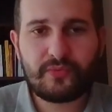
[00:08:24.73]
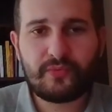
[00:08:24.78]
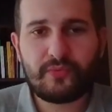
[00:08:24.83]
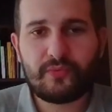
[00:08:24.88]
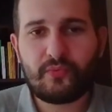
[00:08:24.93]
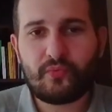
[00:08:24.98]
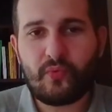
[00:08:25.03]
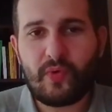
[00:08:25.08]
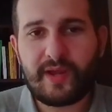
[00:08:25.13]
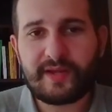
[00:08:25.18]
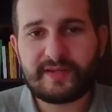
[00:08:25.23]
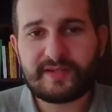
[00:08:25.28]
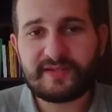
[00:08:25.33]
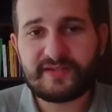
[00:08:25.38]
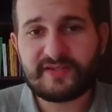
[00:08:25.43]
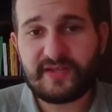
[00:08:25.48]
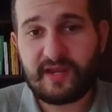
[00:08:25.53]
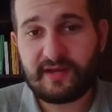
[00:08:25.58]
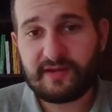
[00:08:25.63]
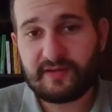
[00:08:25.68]
black
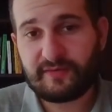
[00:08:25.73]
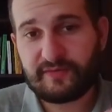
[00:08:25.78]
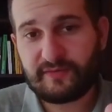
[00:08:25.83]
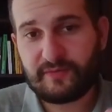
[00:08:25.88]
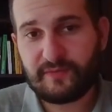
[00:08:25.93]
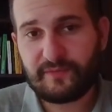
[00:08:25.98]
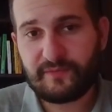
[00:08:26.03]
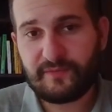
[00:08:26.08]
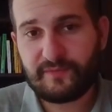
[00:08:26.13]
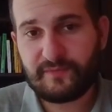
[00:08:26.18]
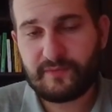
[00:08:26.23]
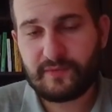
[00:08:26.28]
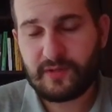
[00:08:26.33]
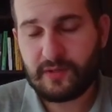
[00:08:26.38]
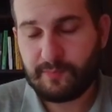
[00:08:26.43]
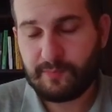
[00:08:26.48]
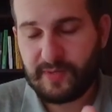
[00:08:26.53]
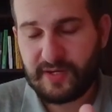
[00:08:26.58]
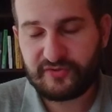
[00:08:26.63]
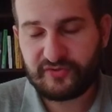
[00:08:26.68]
decided
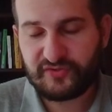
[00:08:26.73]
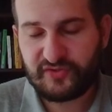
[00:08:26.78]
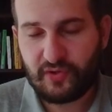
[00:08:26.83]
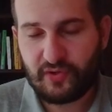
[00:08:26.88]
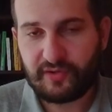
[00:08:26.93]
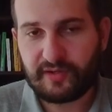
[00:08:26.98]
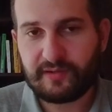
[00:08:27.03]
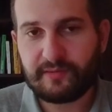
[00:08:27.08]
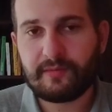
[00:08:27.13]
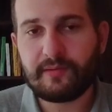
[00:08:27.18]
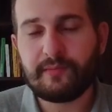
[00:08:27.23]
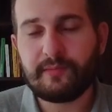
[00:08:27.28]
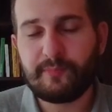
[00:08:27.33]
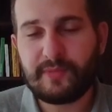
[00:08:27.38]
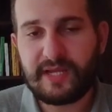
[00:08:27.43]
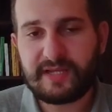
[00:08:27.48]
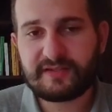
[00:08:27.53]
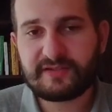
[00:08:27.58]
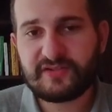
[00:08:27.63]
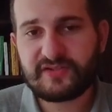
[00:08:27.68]

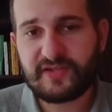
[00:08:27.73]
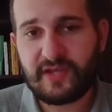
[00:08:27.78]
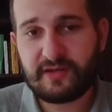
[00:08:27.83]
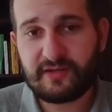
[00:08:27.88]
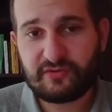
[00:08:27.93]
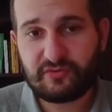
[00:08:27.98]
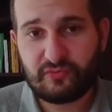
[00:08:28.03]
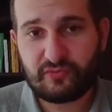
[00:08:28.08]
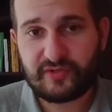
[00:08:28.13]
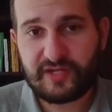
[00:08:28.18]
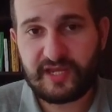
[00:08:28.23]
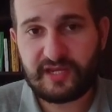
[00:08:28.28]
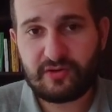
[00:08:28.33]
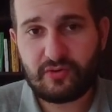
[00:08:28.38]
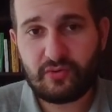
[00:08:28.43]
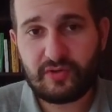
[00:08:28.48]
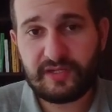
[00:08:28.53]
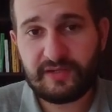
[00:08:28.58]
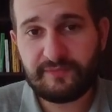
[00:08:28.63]
to take on